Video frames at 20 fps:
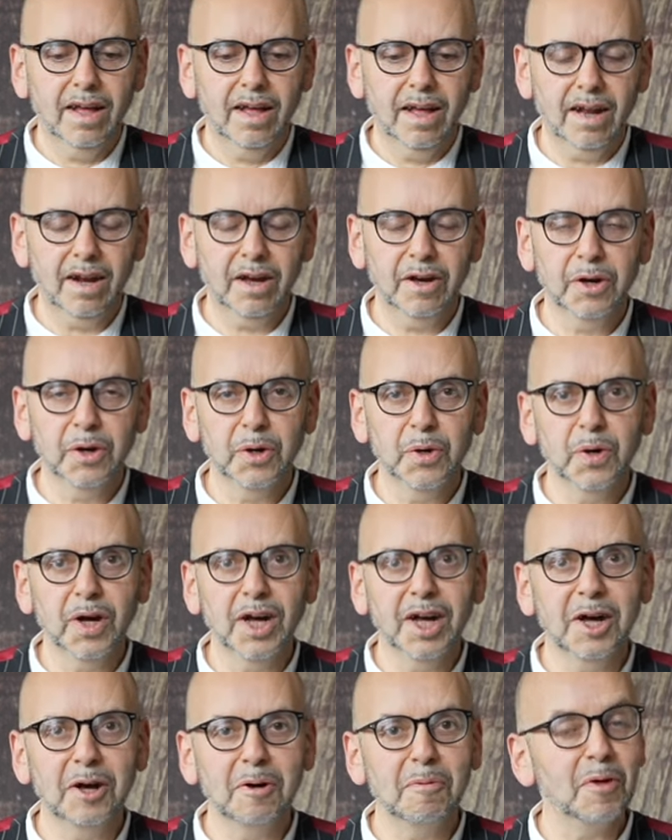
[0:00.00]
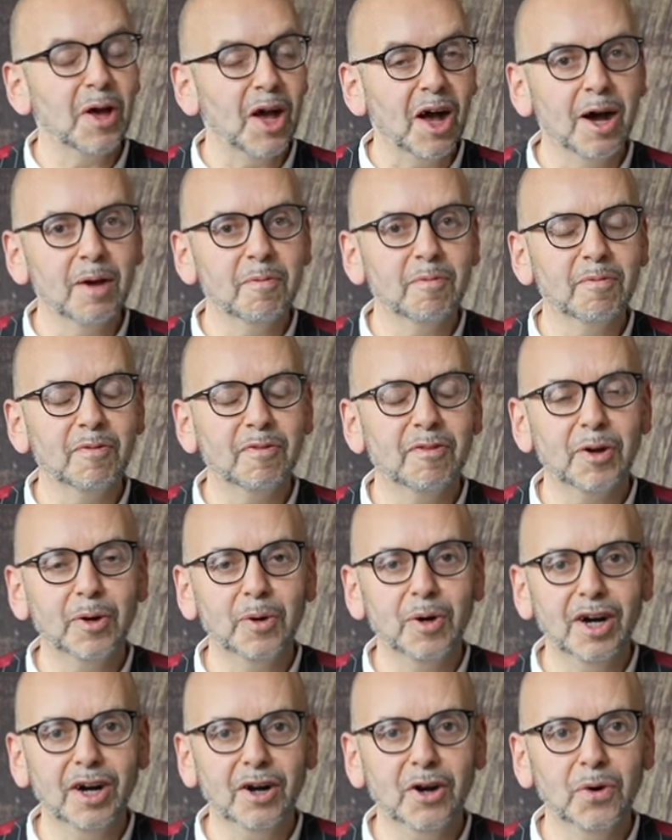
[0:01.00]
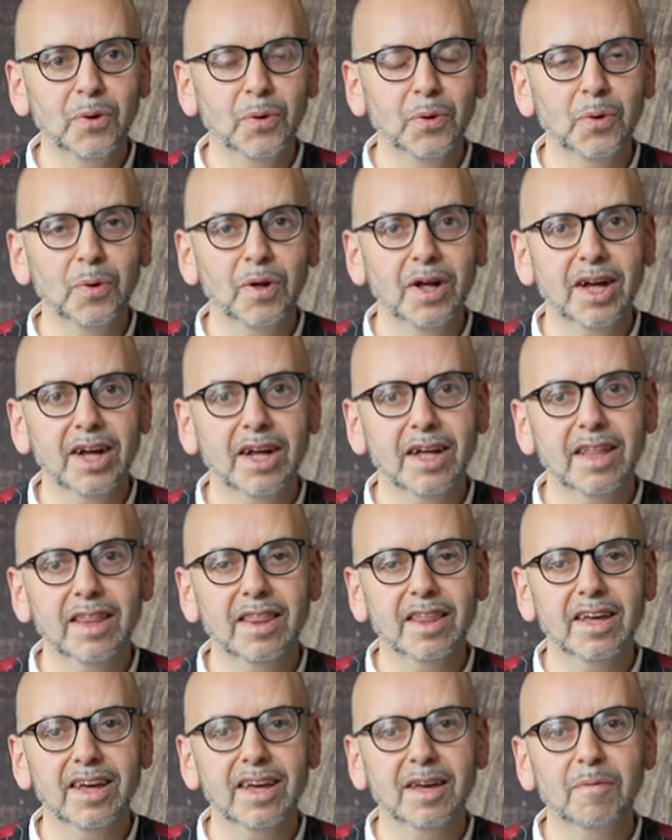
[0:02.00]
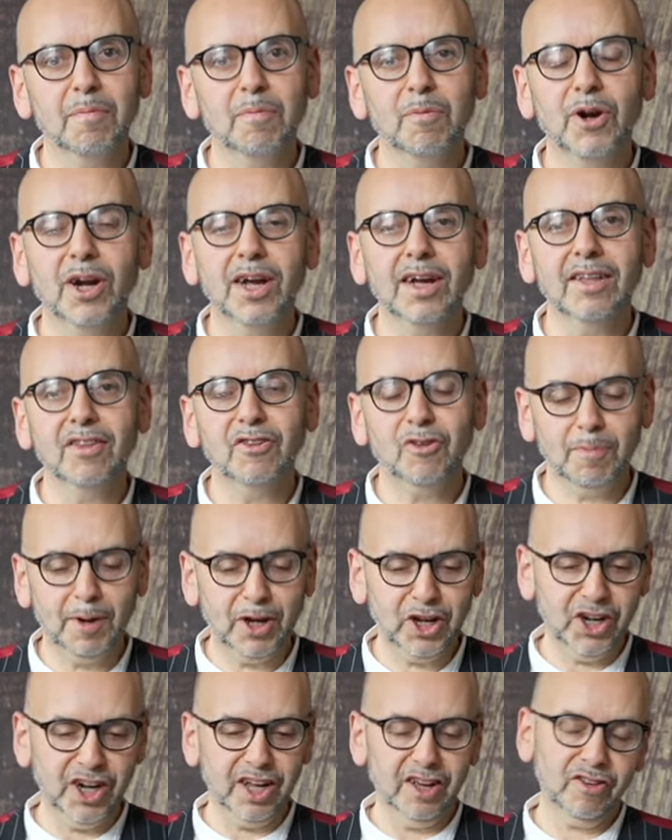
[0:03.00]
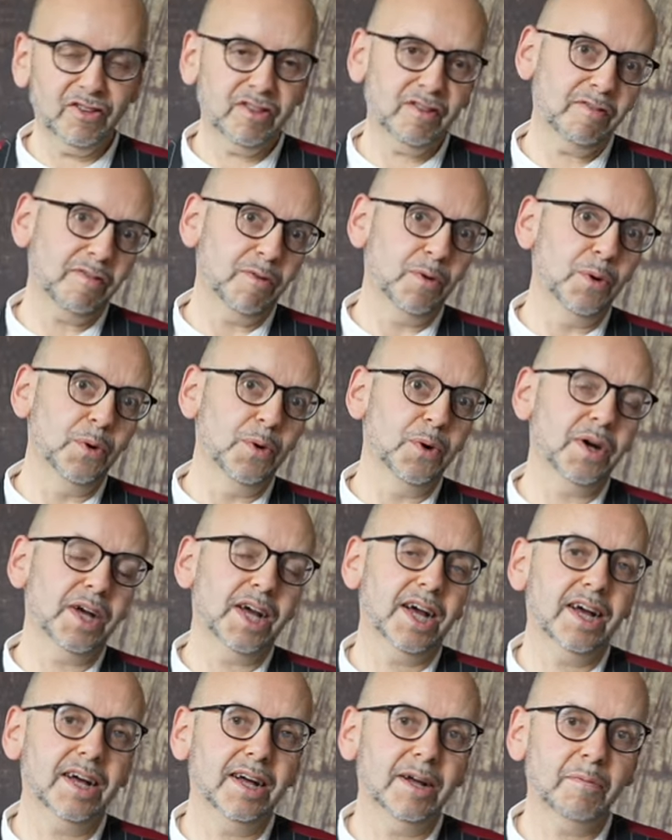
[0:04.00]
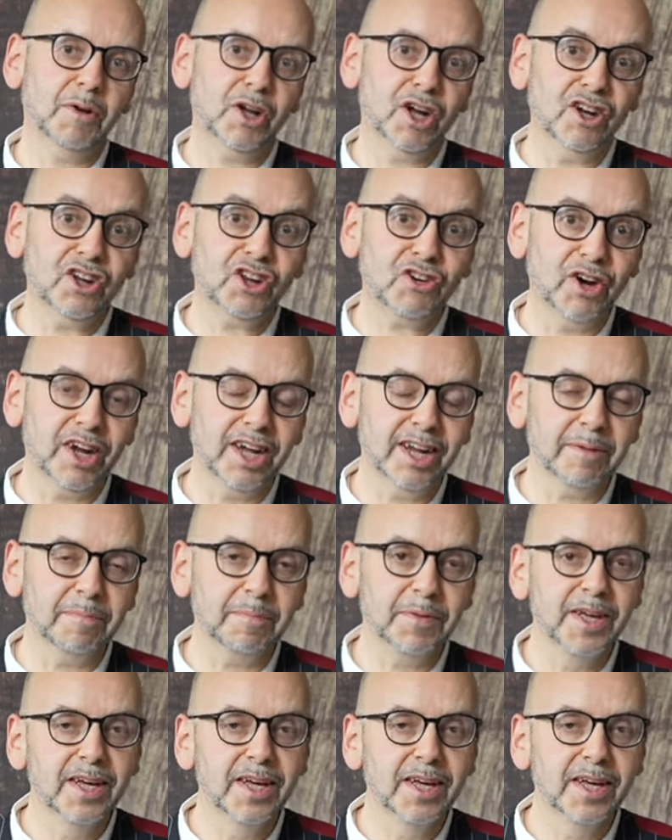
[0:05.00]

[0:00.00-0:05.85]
Hello, I'm Phil Huckle, the brand specialist for Cask Trade.